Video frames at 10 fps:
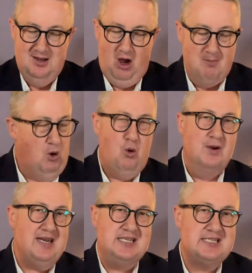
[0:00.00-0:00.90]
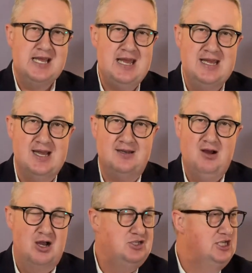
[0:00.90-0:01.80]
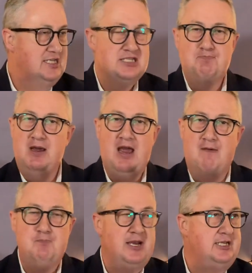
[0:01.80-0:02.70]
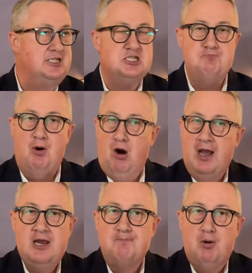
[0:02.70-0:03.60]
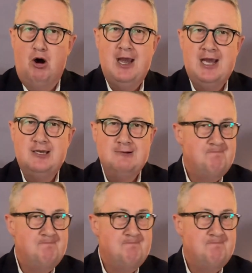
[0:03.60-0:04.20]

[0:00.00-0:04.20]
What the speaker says: I'm already seeing it. I just have been inspired by it.